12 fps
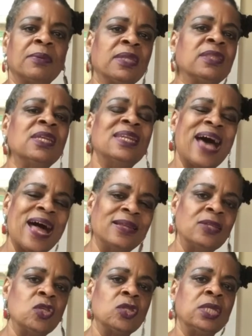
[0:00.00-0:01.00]
Get the
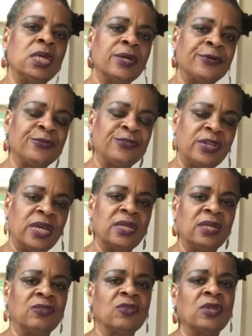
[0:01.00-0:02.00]
knowledge and the
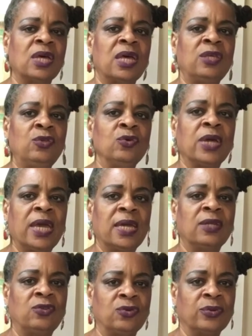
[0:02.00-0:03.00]
understanding so that you
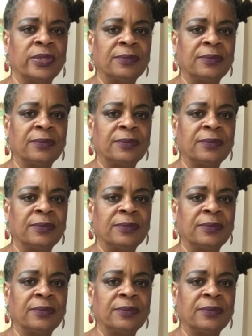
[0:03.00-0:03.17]
can do it.